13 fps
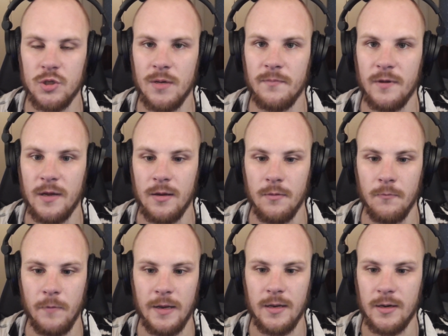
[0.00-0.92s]

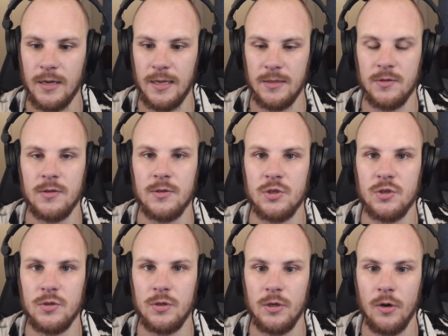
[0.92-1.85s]
something when they're in the
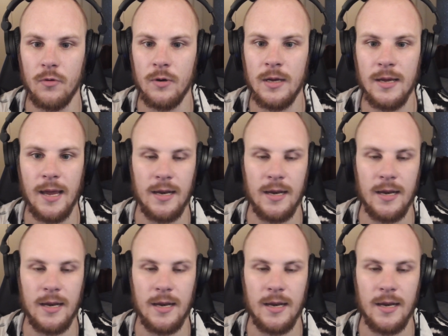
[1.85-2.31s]
studio